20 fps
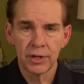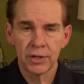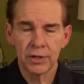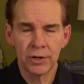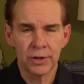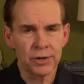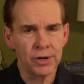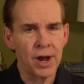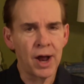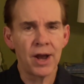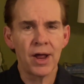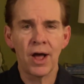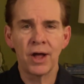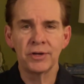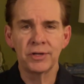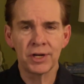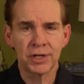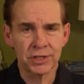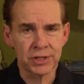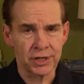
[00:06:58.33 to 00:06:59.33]
You're not
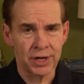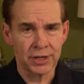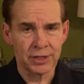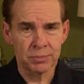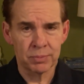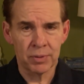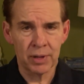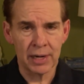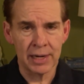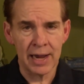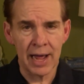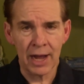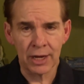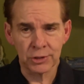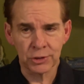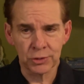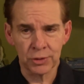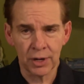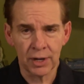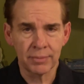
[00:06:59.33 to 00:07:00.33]
auditioning to play an
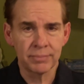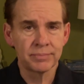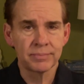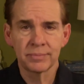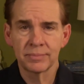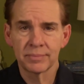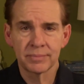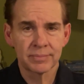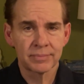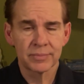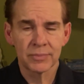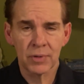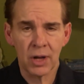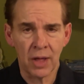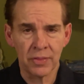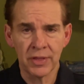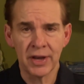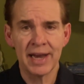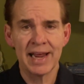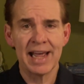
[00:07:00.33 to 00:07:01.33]
extra
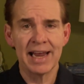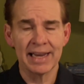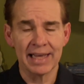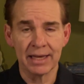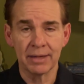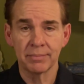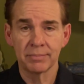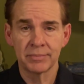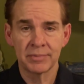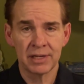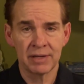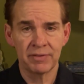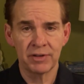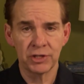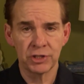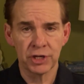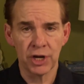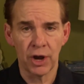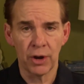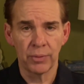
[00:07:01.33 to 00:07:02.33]
on the Nanny TV
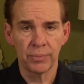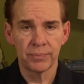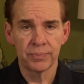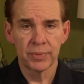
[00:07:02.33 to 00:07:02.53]
show.